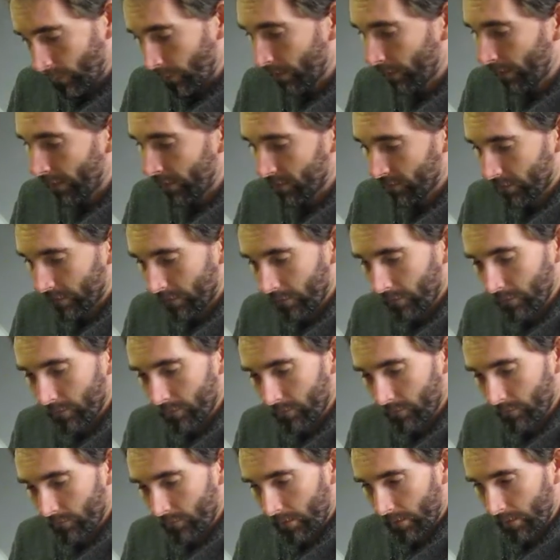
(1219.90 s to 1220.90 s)
what am I actually going
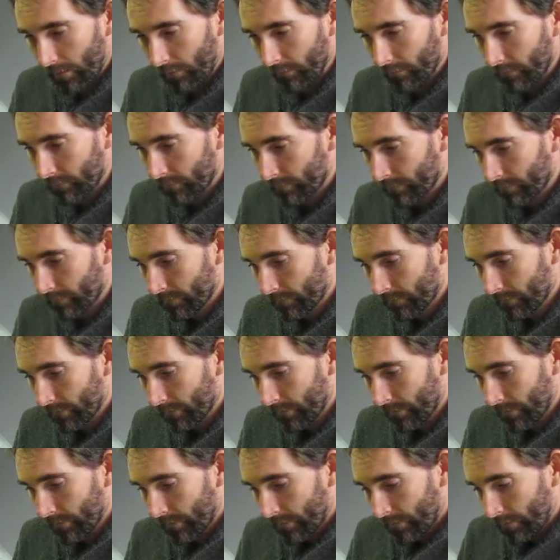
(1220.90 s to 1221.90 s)
to do then?
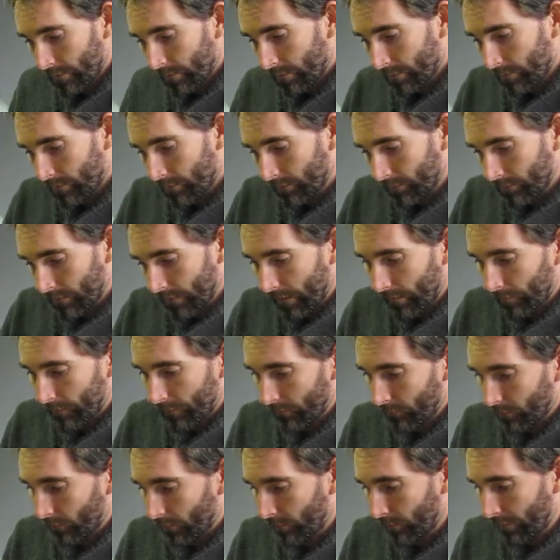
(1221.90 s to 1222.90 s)
I'll tap
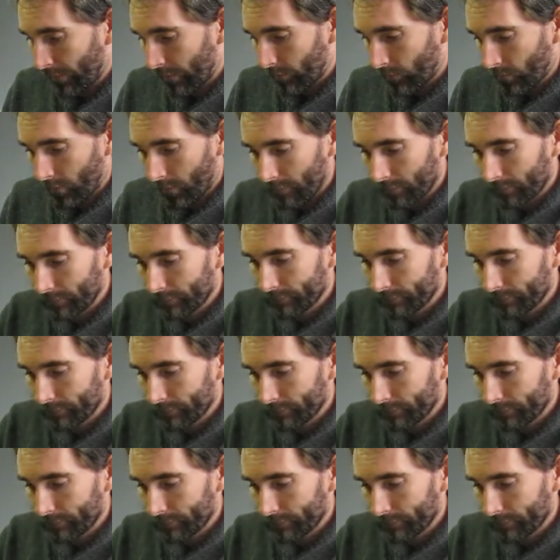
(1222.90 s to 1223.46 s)
this one and pay 1.